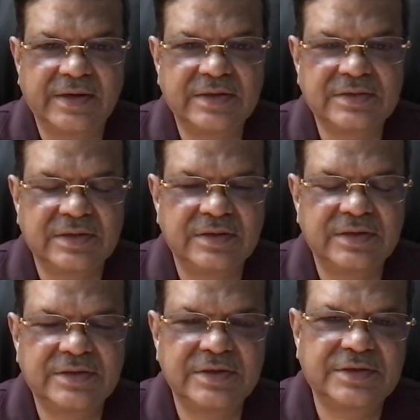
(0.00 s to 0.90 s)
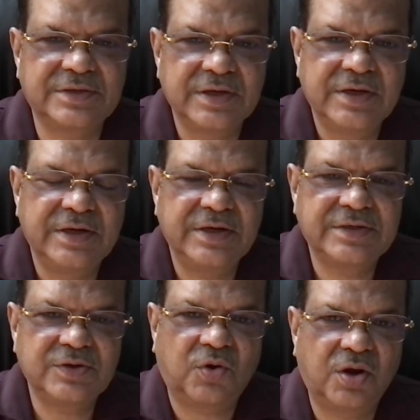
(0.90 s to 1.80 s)

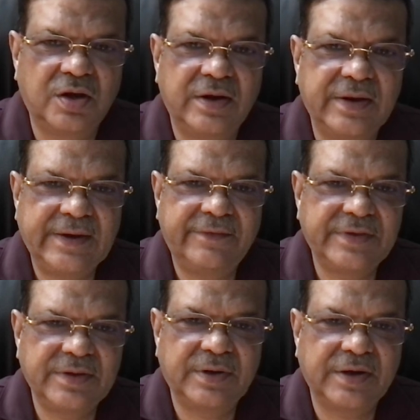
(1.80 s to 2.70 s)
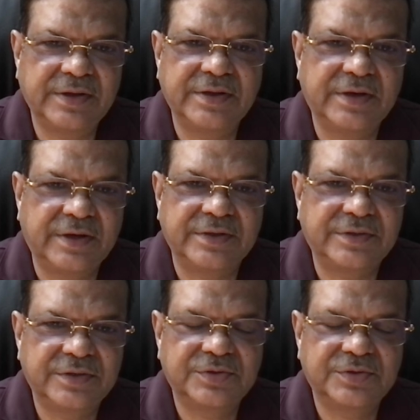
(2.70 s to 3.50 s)
It's all everything under the earth.